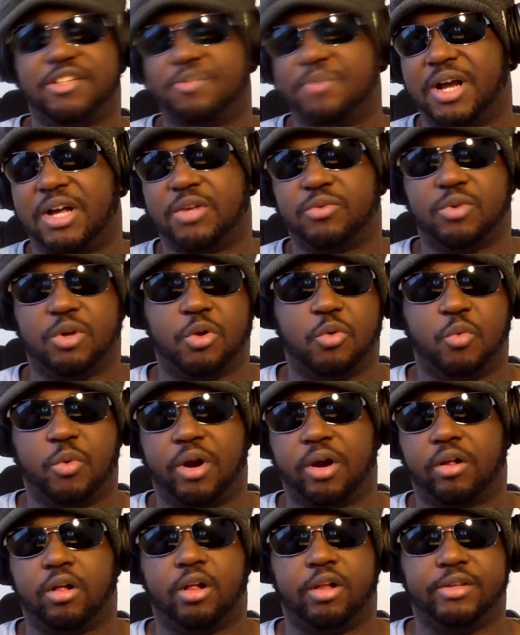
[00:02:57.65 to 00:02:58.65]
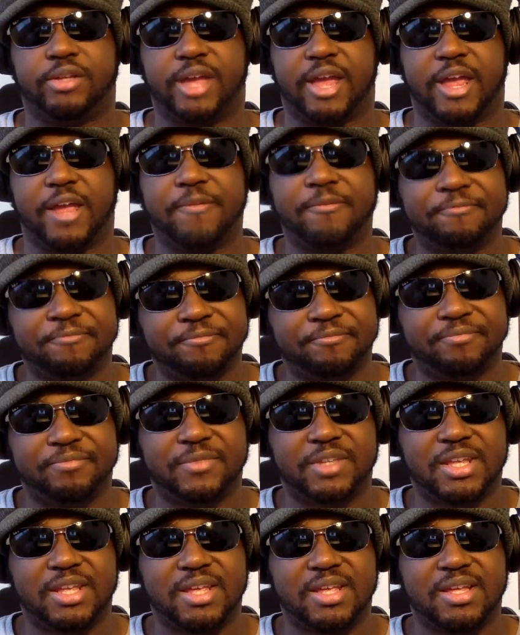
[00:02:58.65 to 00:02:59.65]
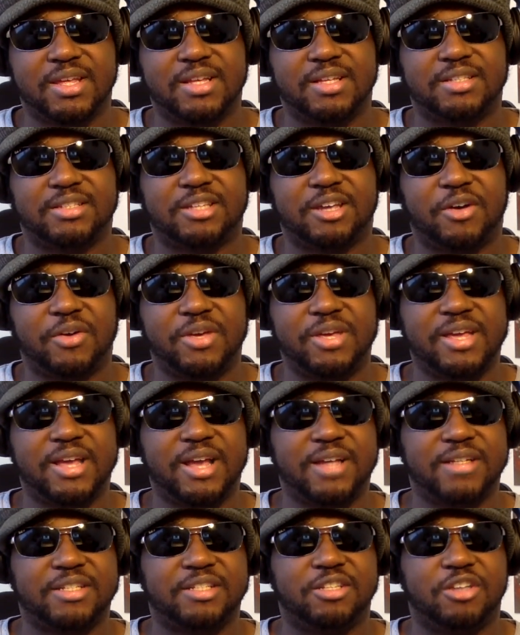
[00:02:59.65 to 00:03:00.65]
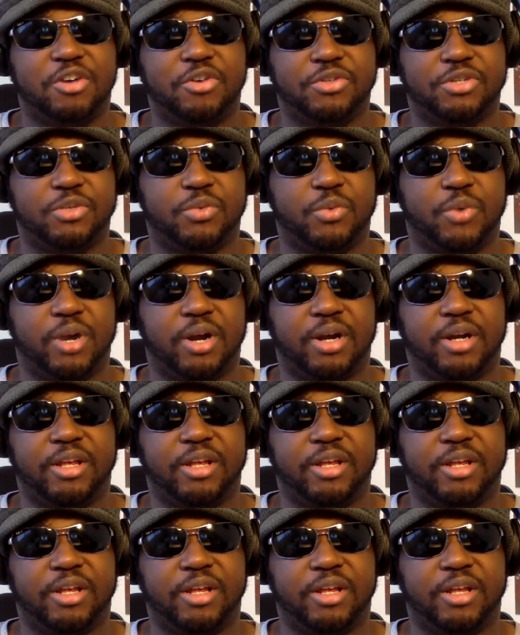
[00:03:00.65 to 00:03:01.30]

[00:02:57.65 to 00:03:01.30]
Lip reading: so might as well work all day. So he has this notion where